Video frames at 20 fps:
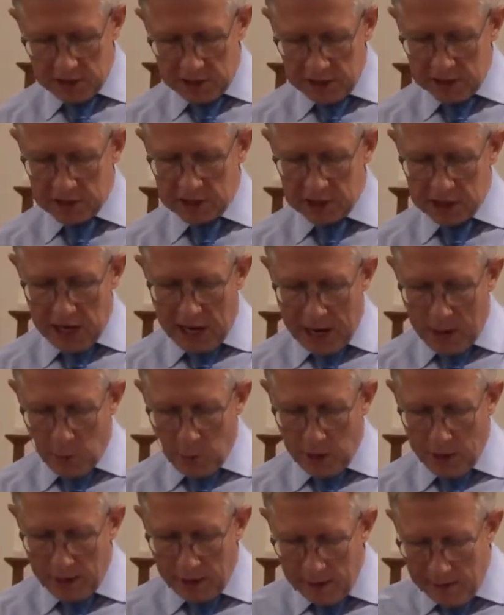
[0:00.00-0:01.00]
is
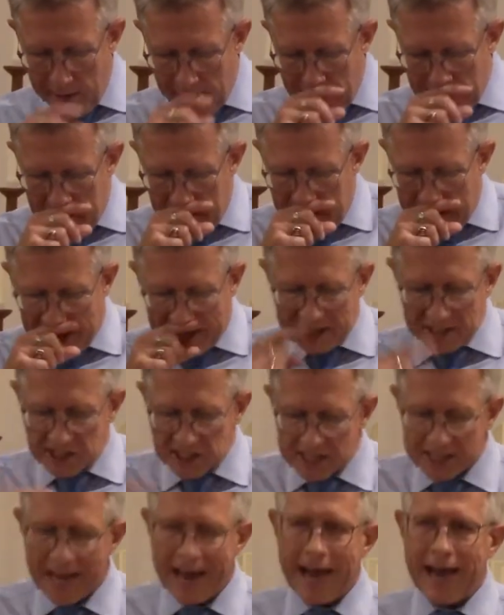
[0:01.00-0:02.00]
Yahweh. And his
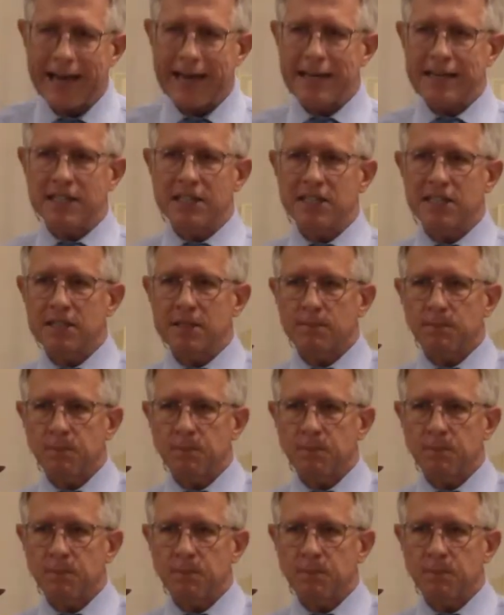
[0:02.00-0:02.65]
status